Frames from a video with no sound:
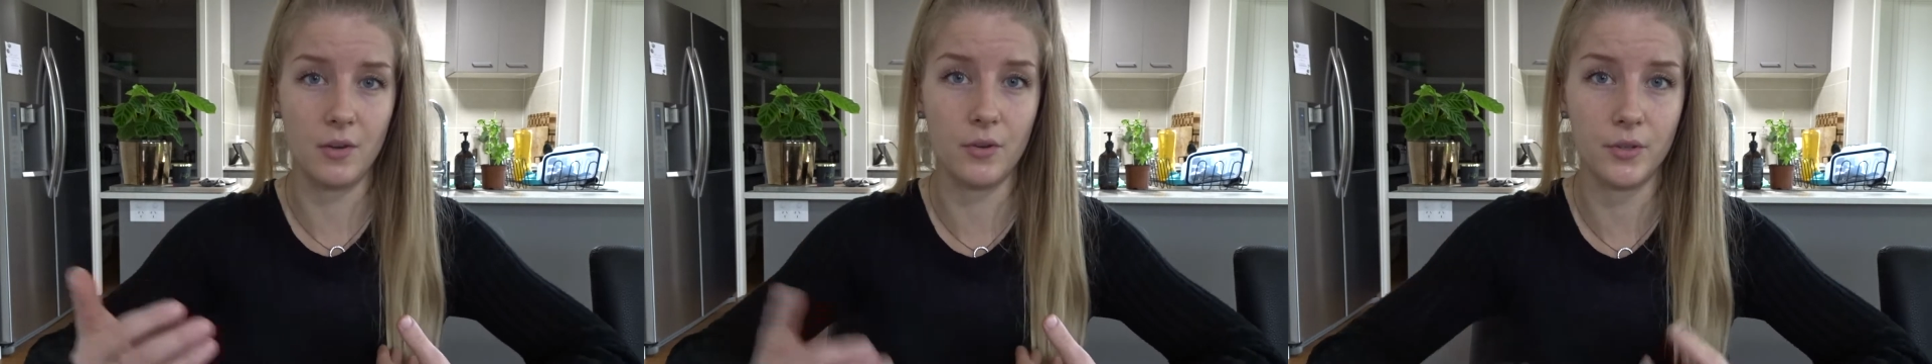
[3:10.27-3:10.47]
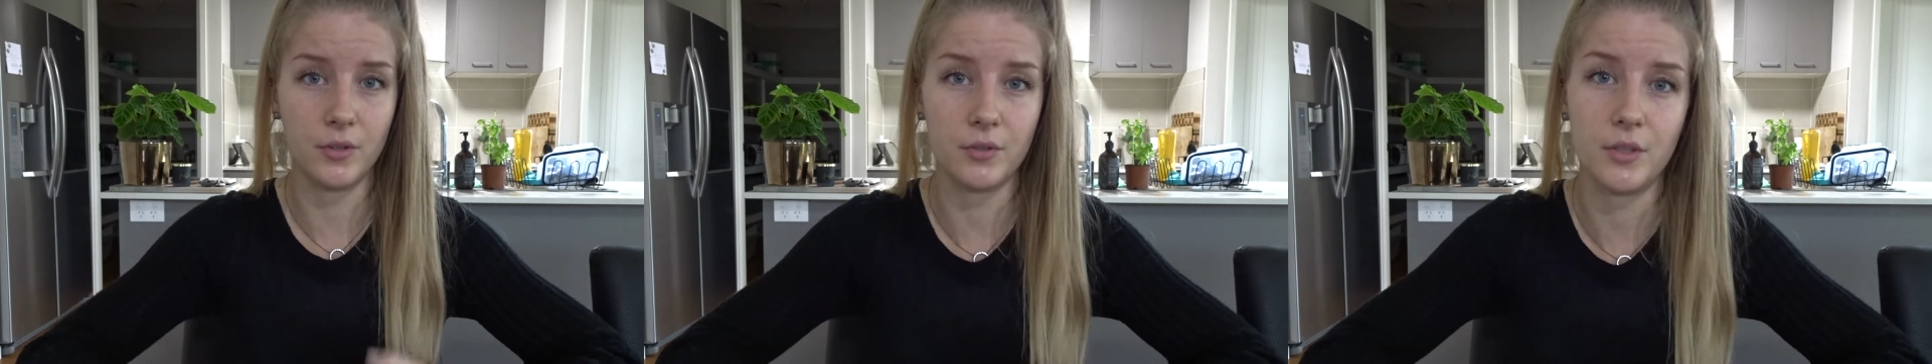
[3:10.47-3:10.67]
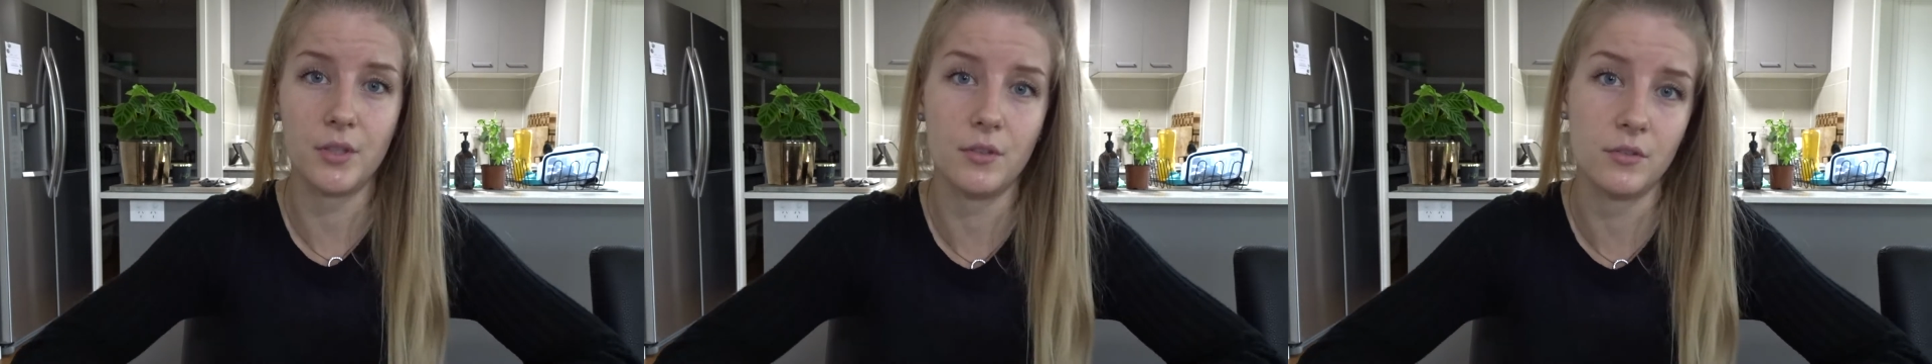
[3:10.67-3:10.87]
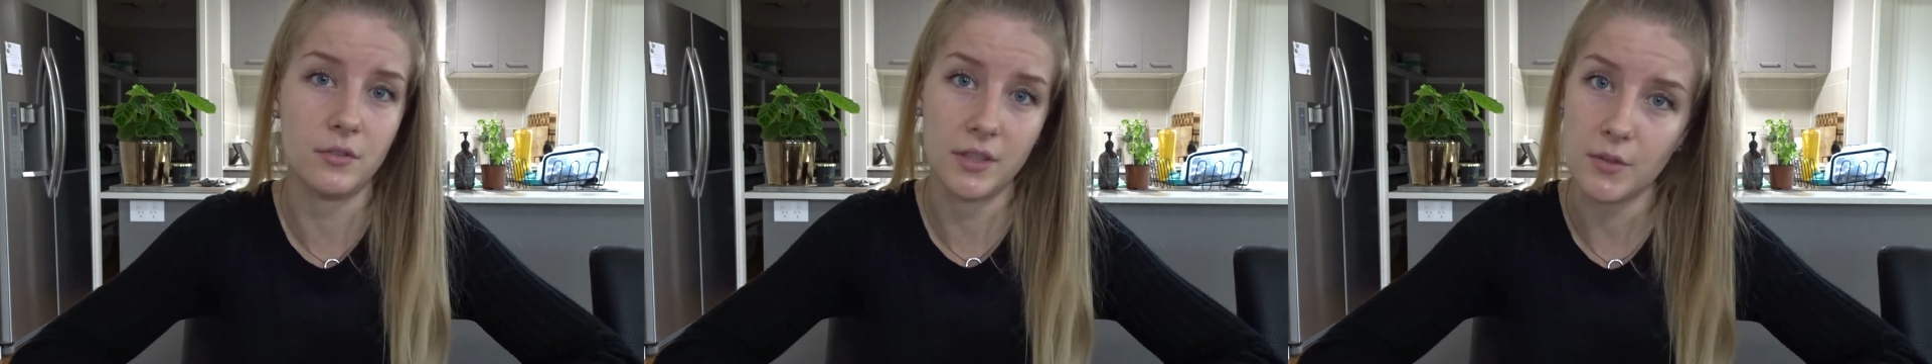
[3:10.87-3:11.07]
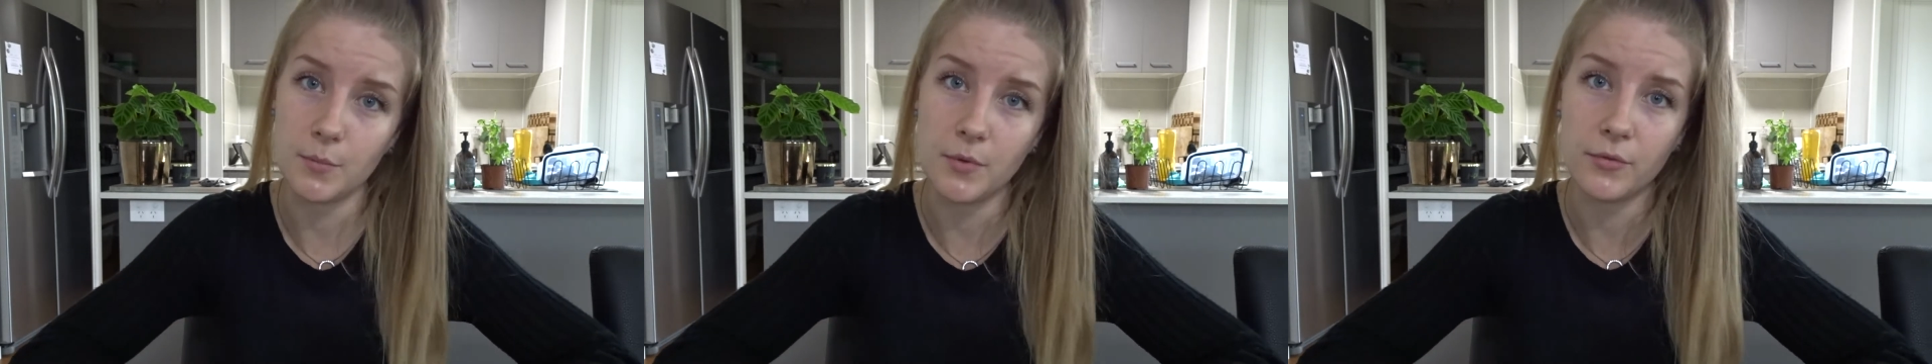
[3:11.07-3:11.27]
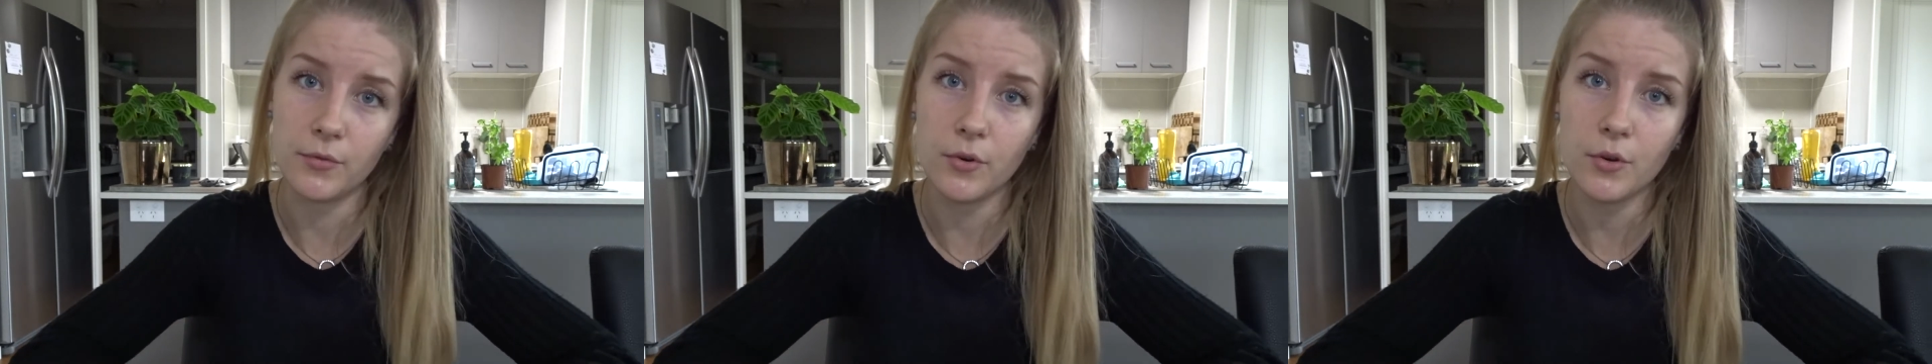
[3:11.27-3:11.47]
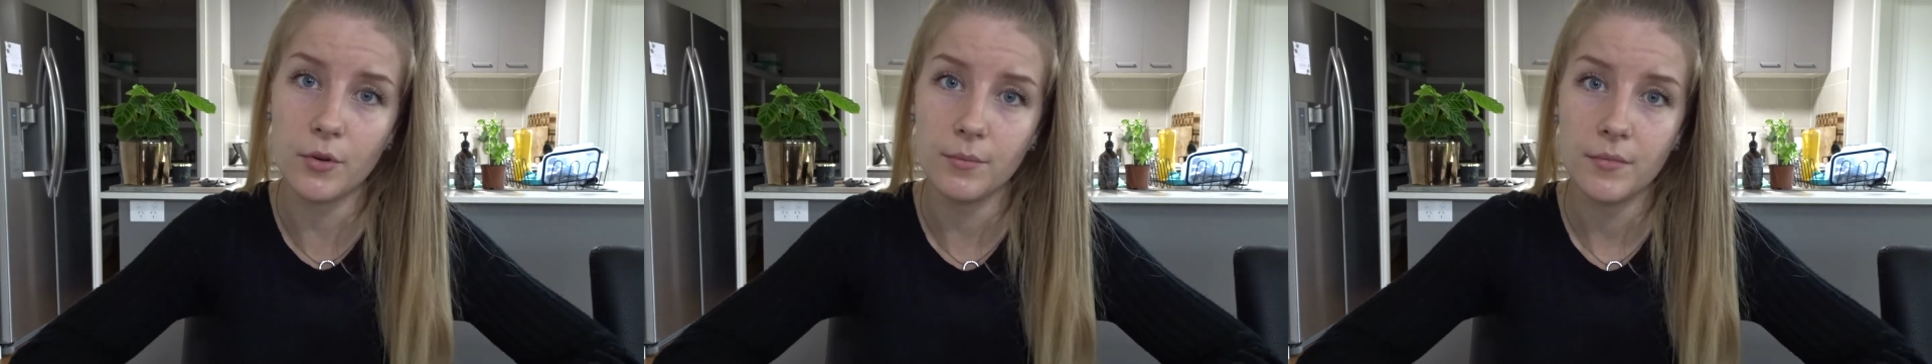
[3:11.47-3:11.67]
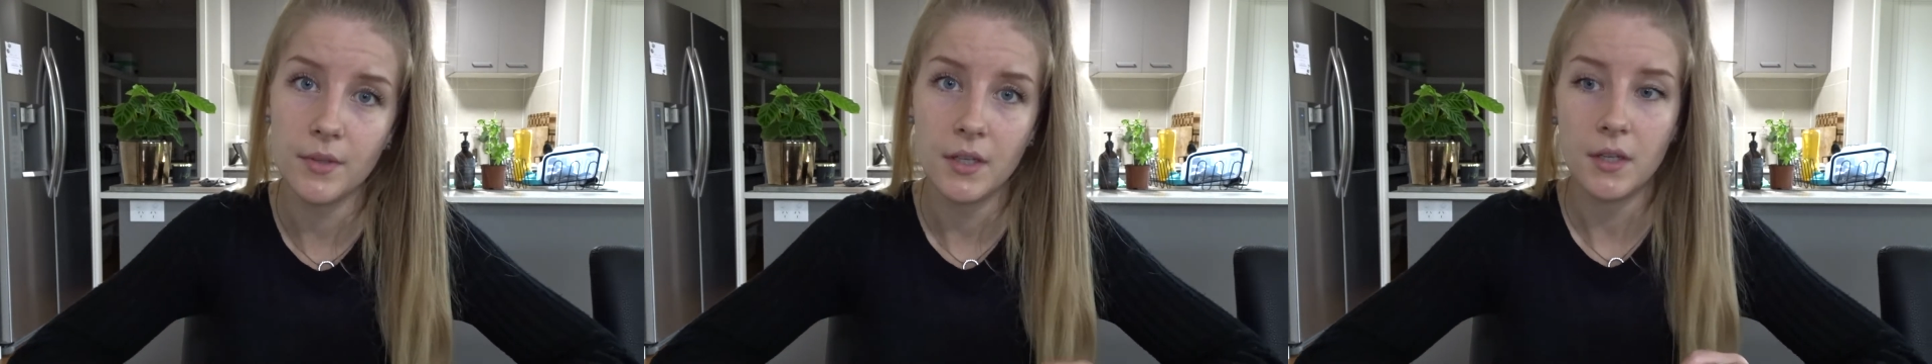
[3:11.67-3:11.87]
on your huge list
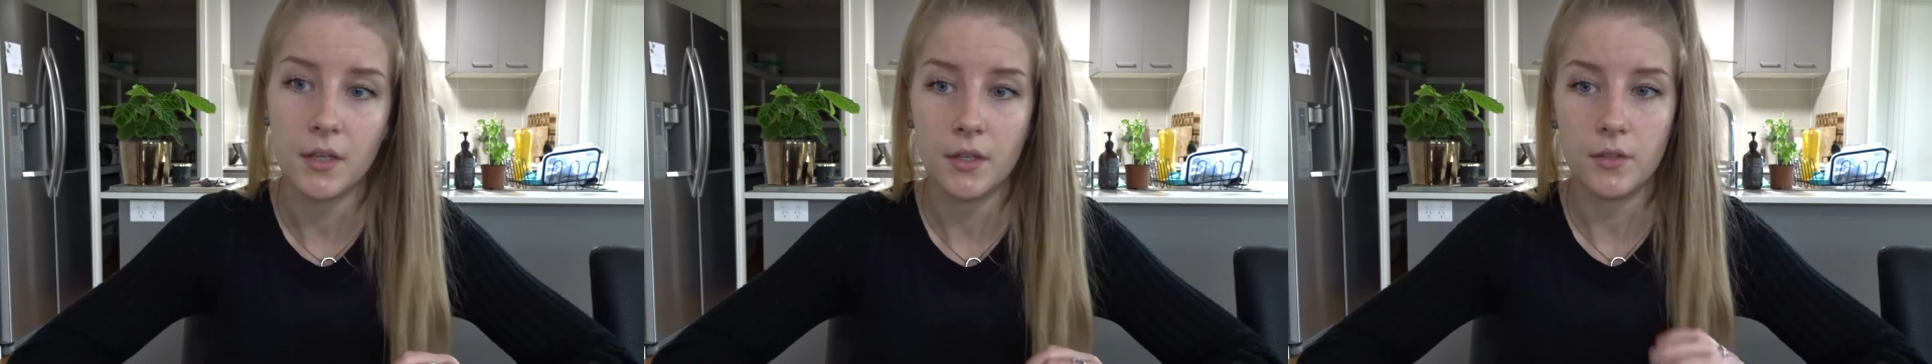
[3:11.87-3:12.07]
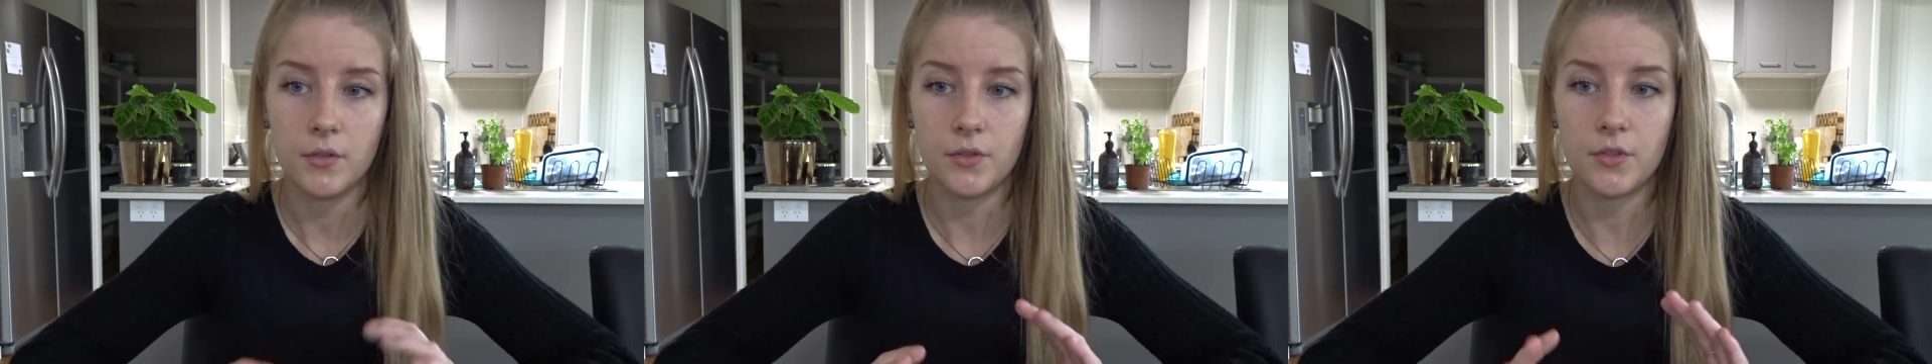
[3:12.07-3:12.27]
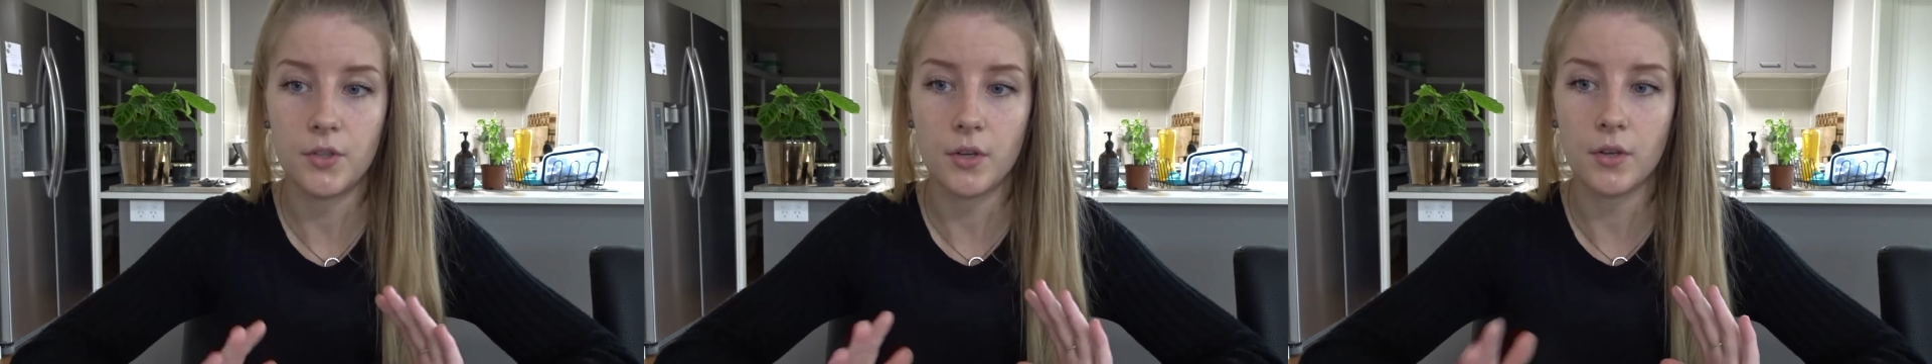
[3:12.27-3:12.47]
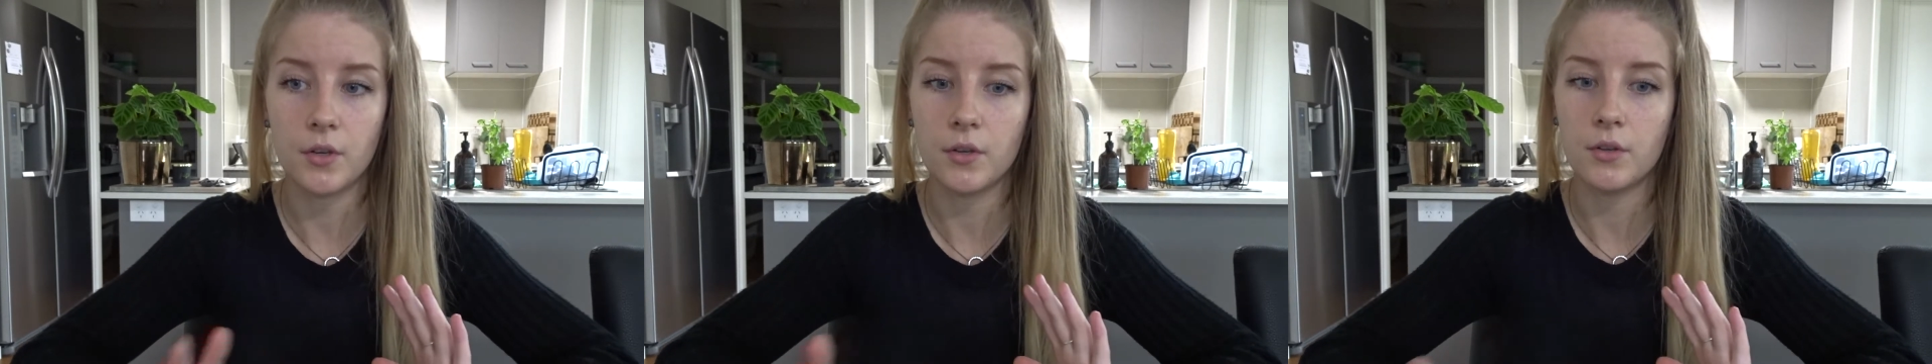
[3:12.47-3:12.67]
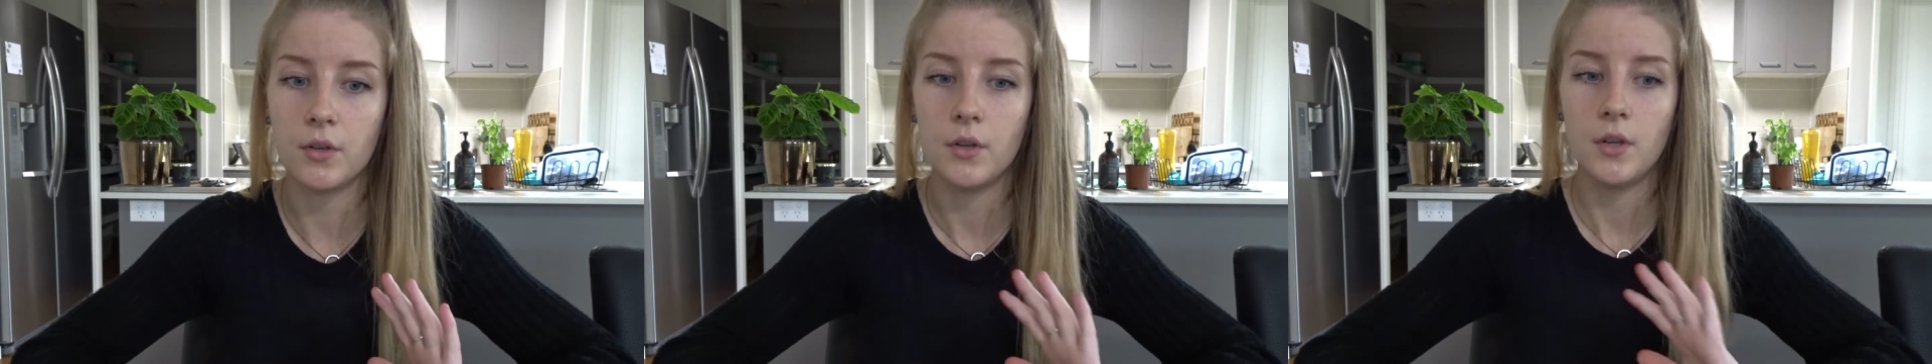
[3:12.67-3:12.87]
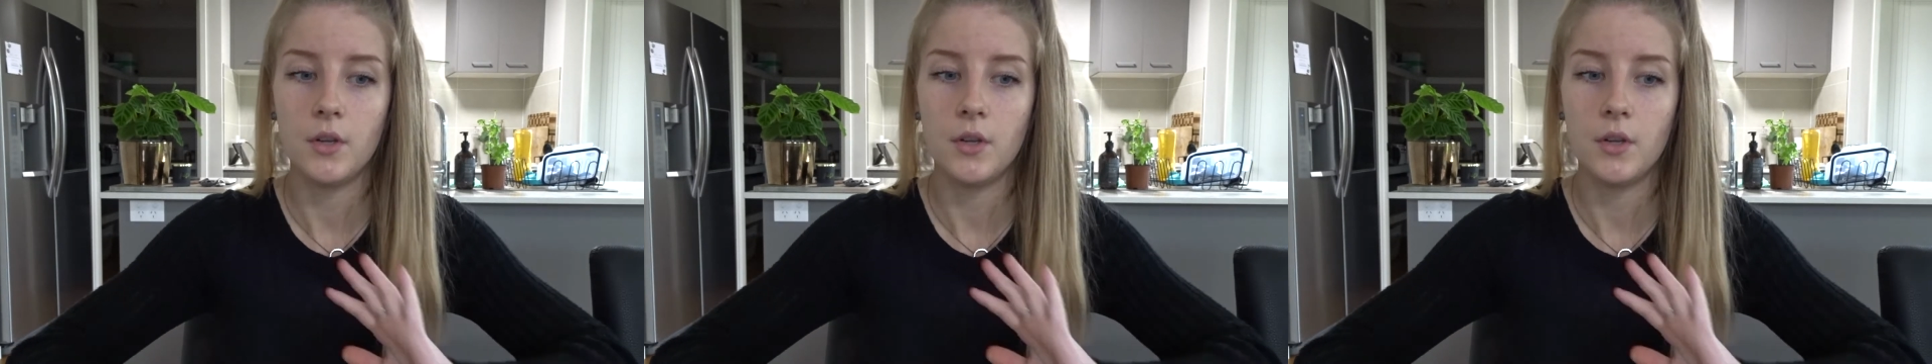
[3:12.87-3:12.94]
before. So